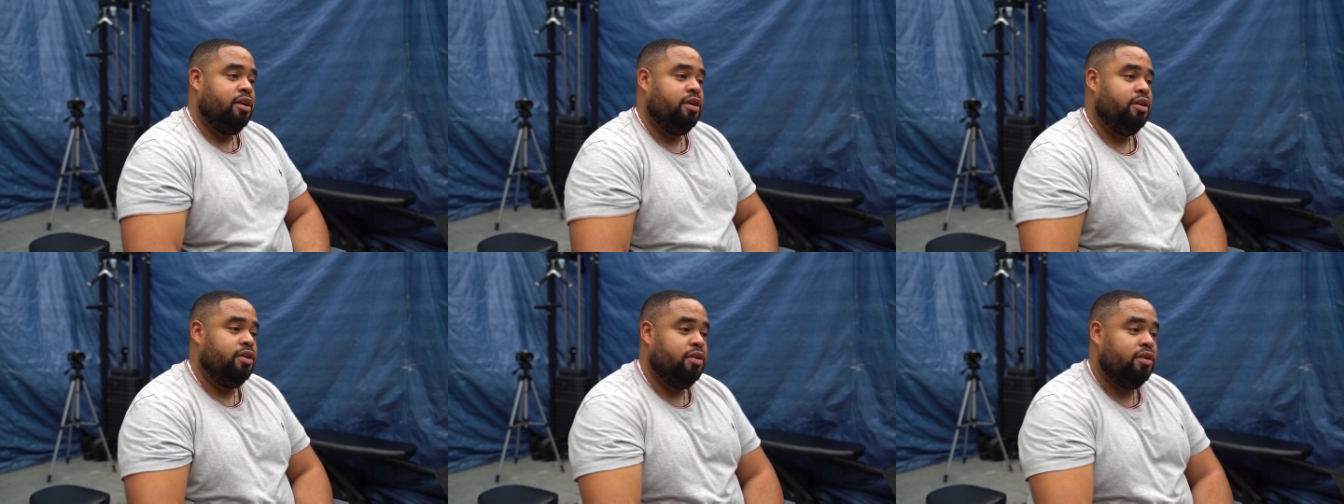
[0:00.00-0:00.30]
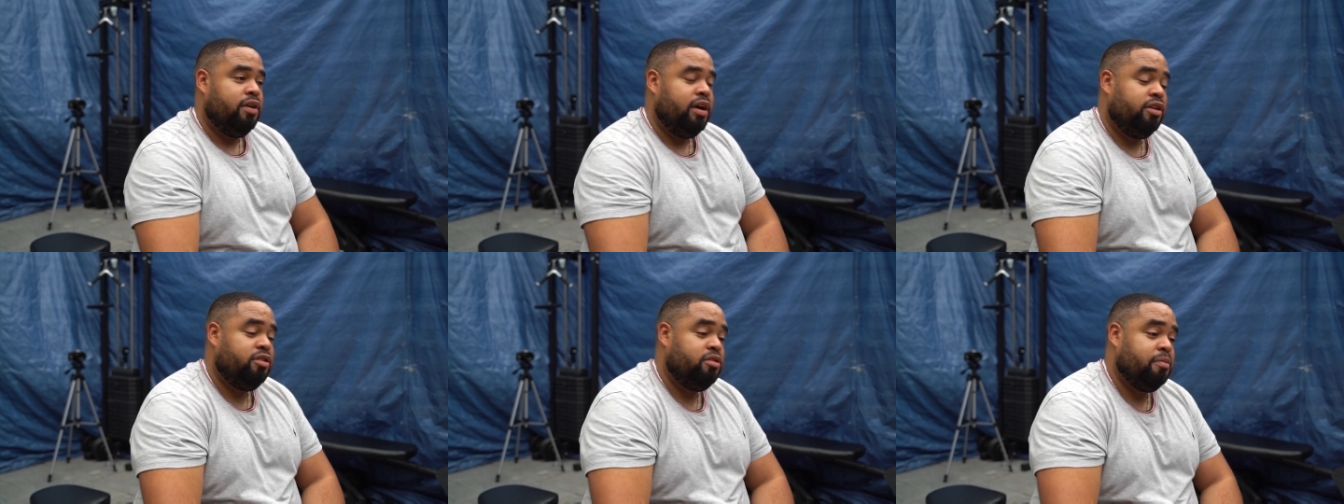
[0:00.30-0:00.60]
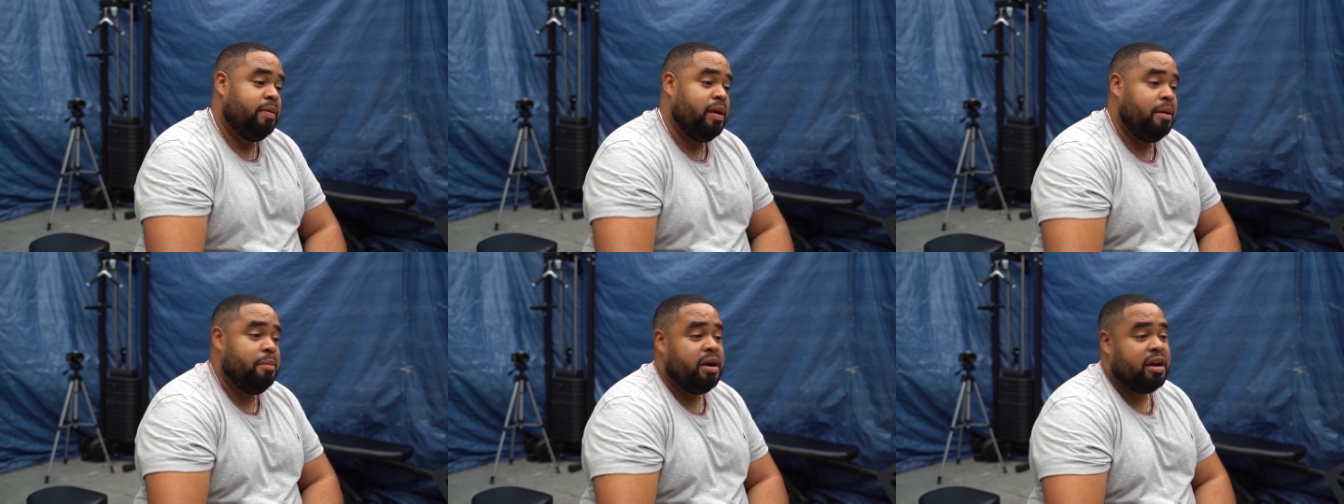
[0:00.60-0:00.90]
You know, I used
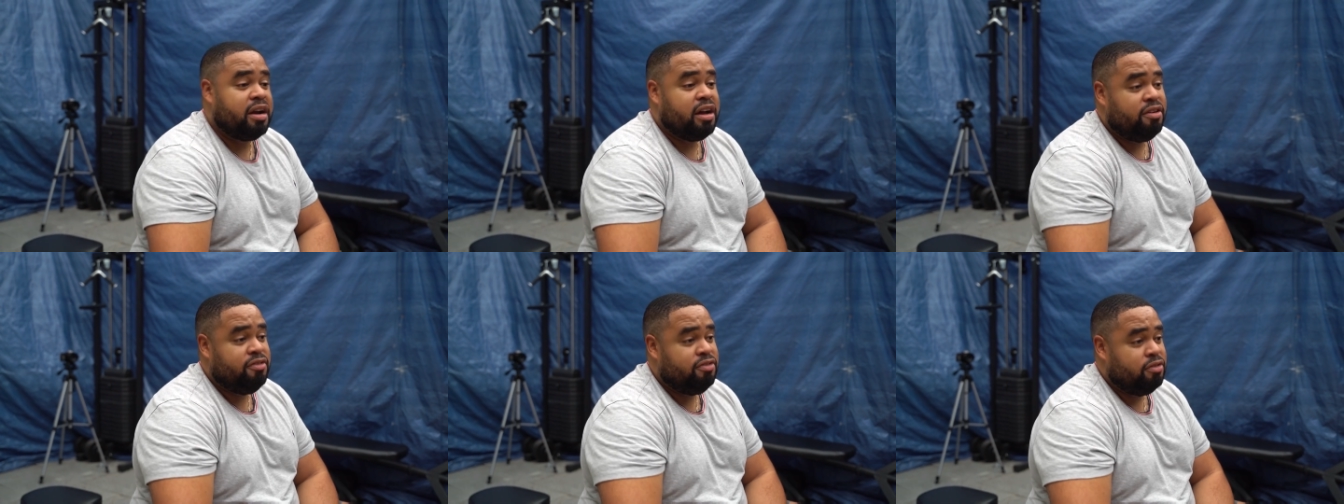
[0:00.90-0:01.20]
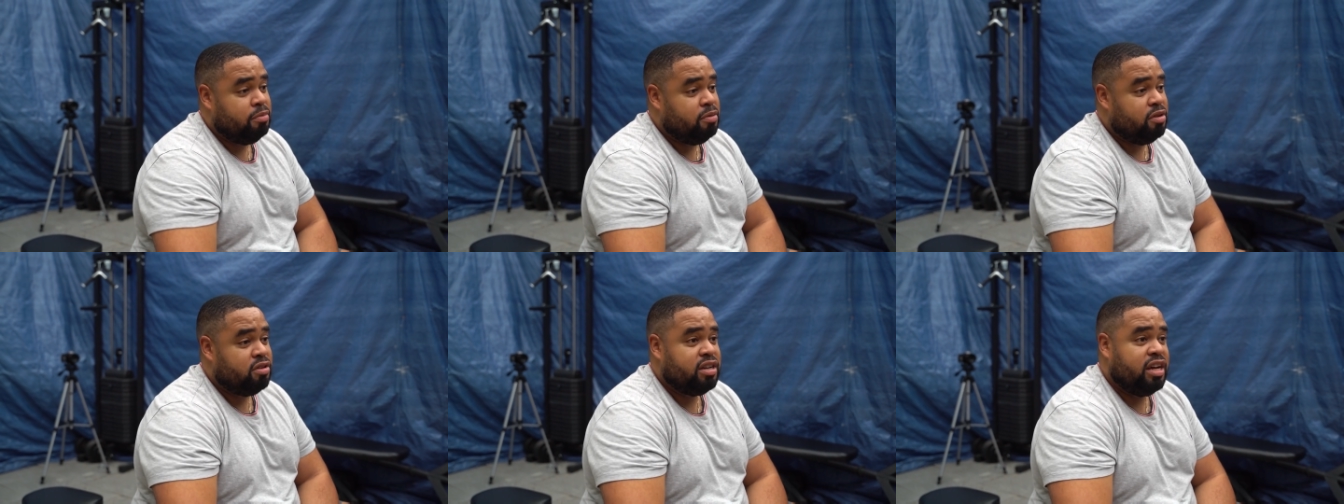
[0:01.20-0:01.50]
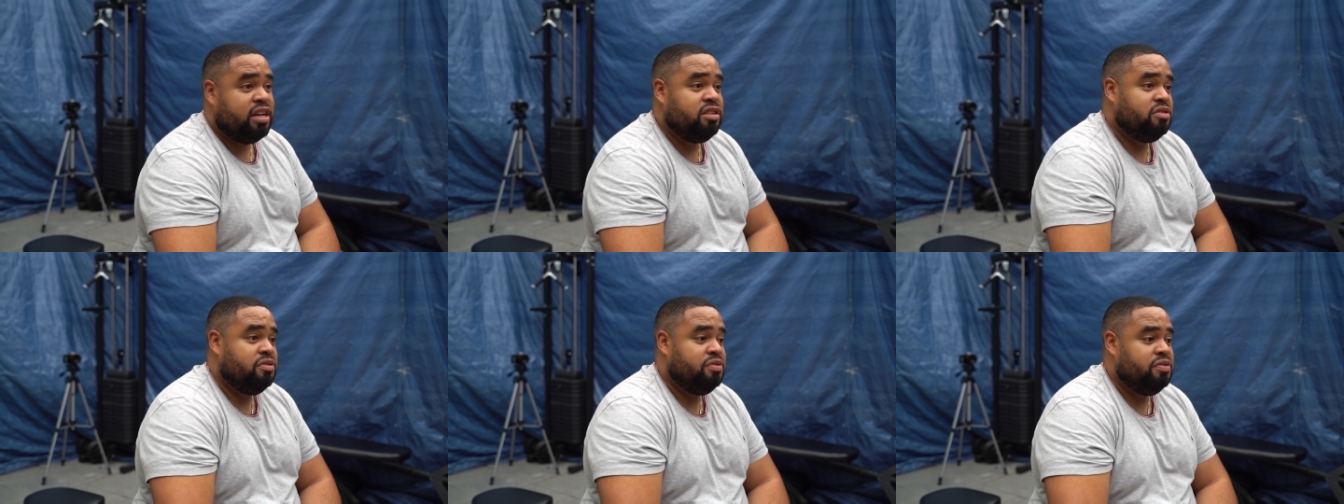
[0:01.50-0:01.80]
to play American football,
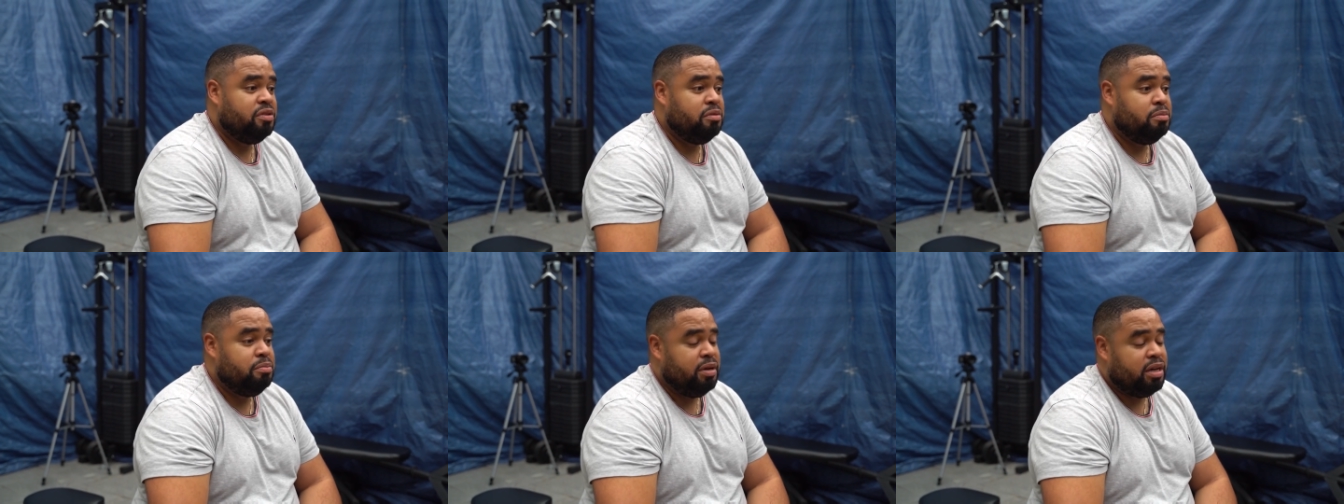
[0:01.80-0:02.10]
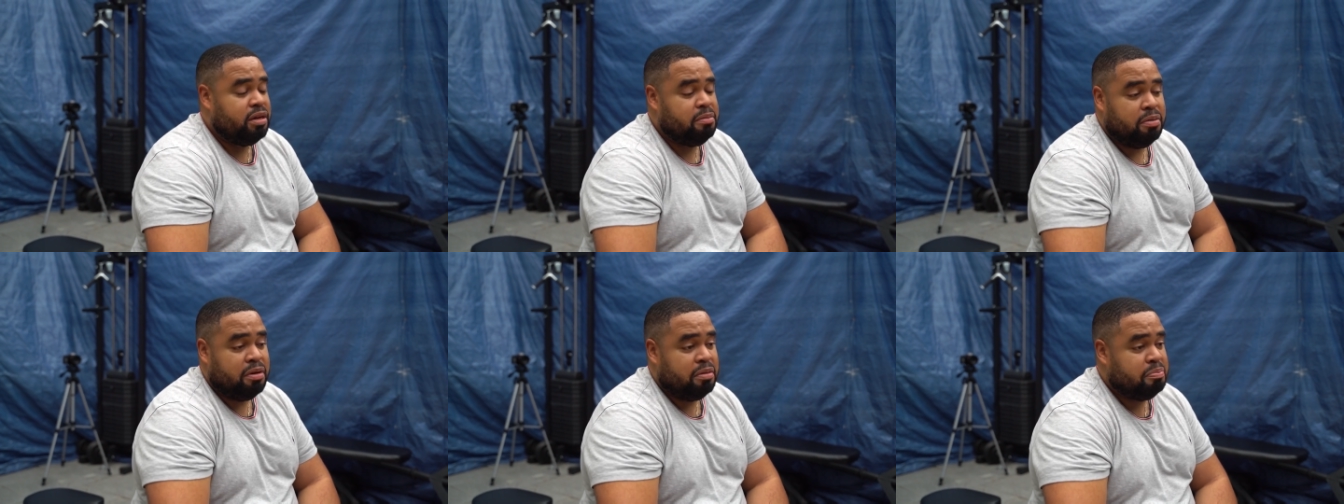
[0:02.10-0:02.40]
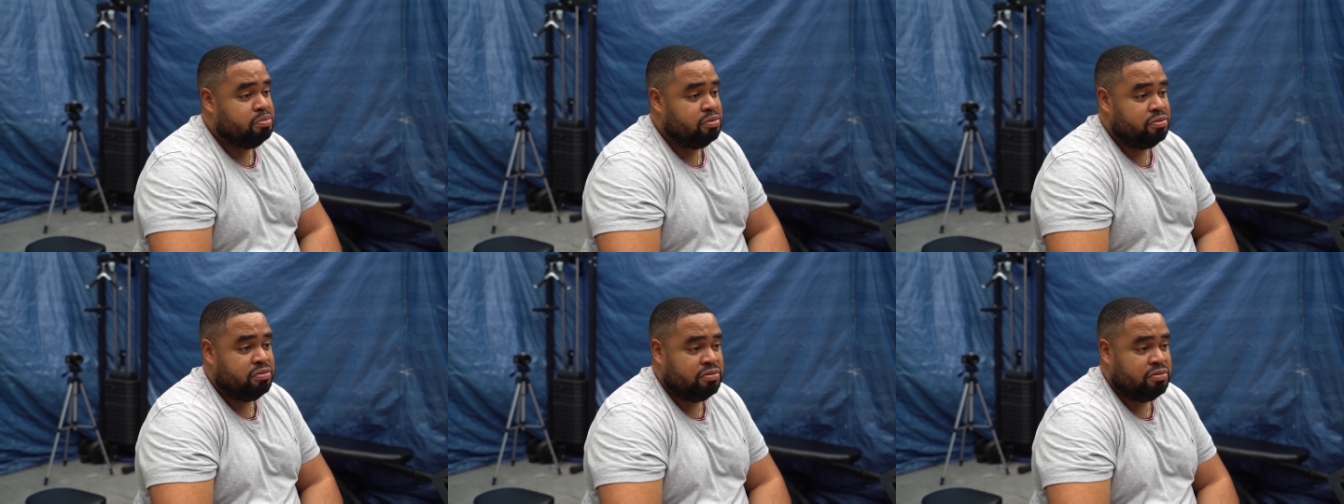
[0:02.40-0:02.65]
so I used to feel big, but,